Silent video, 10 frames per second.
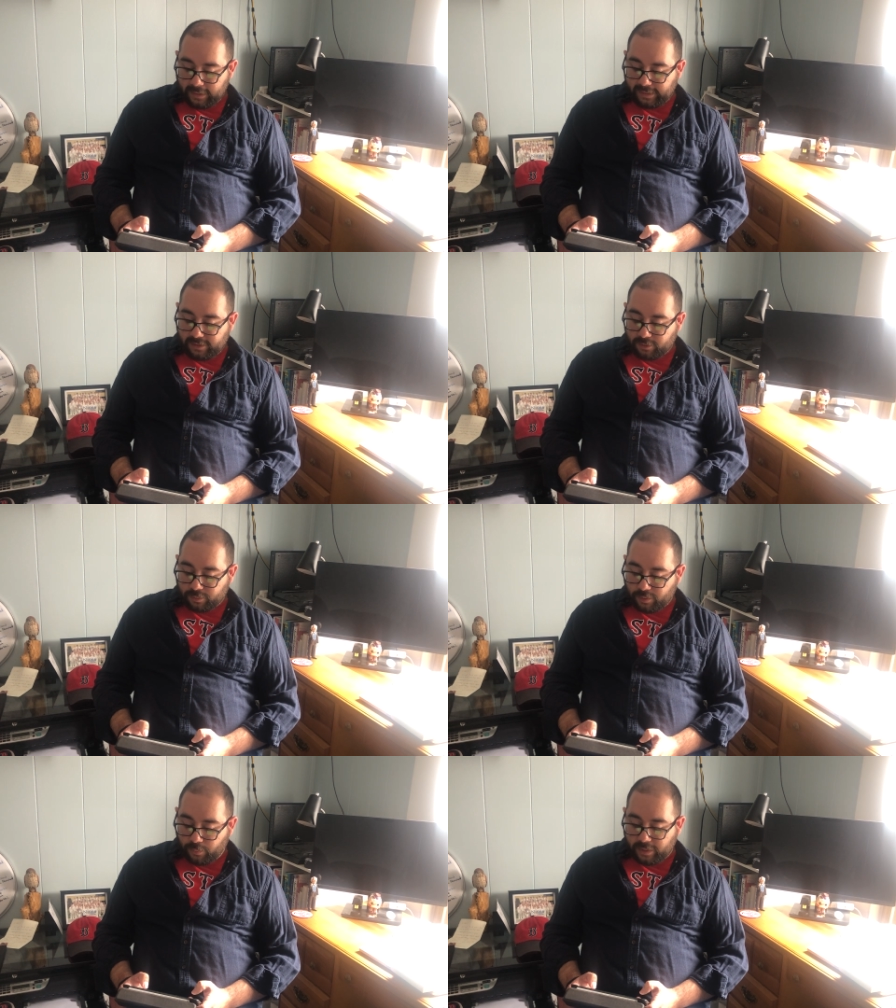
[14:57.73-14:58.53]
In
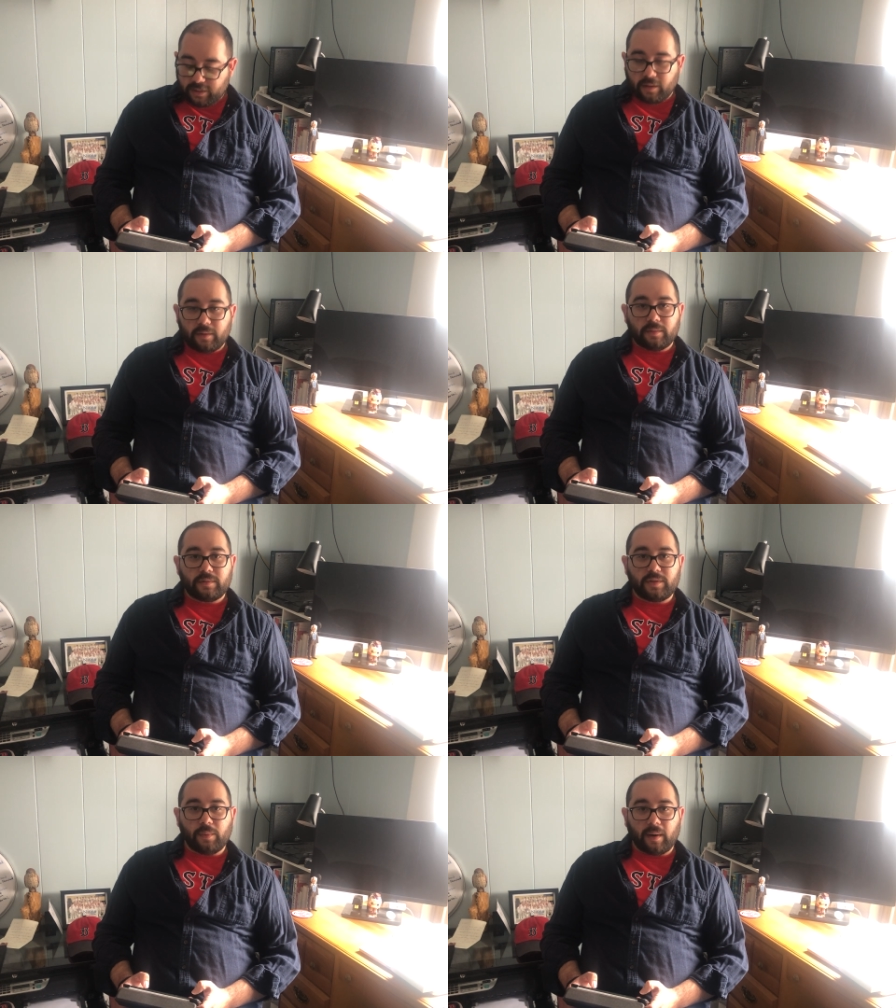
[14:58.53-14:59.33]
through the window
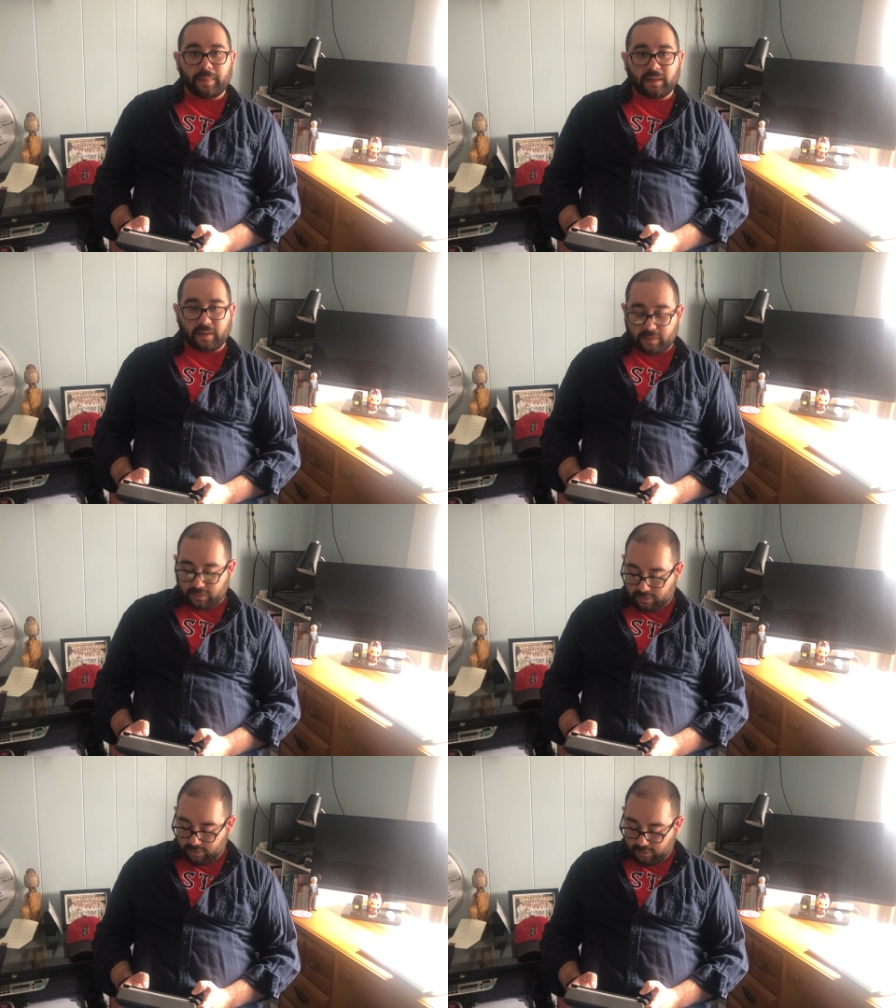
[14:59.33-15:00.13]
to our
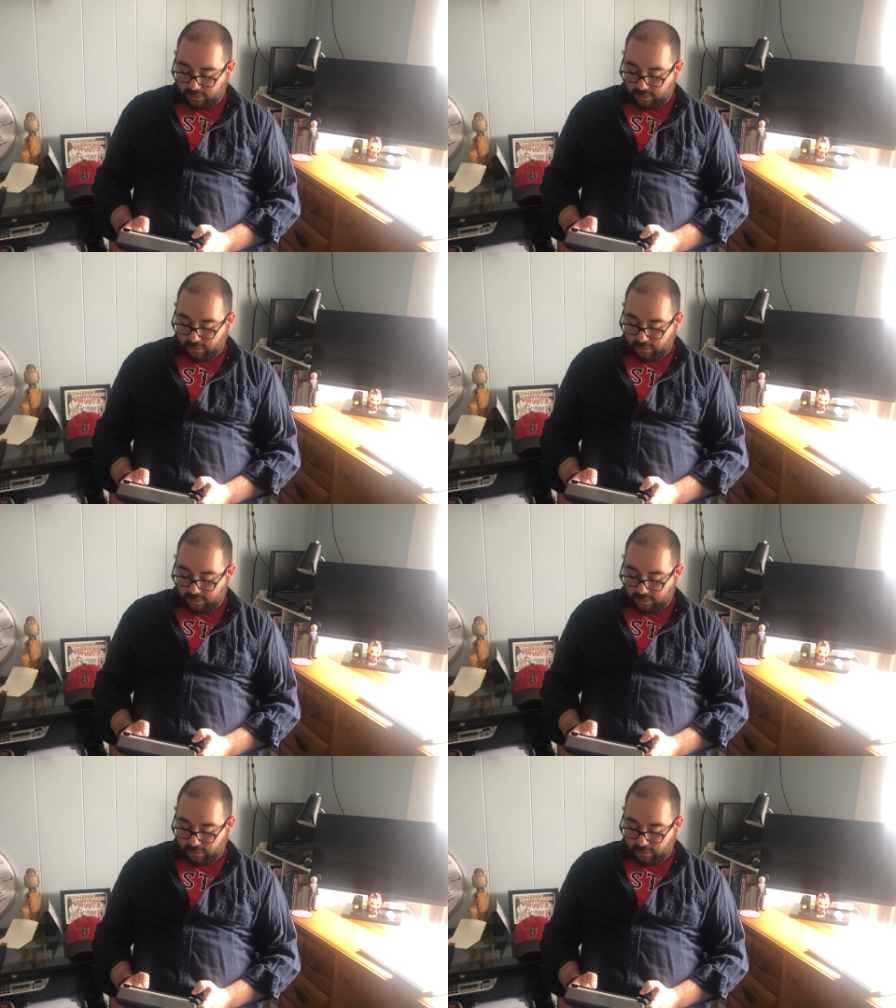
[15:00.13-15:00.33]
pillows.